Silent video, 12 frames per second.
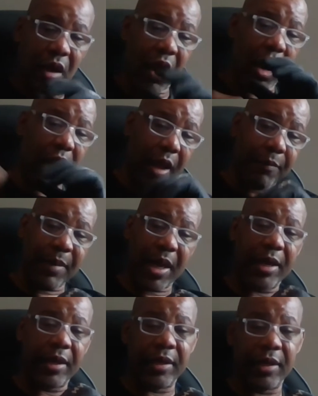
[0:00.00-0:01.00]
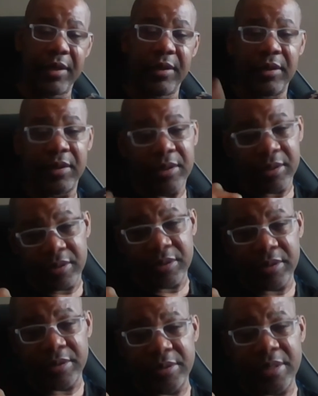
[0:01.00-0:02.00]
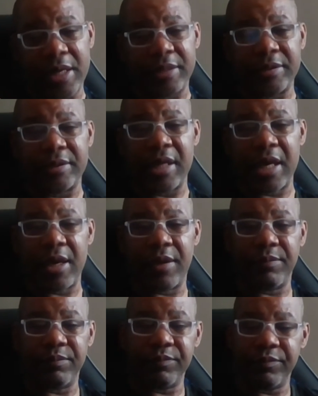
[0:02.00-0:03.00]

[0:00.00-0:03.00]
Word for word: All right, I'm out of here. Next time.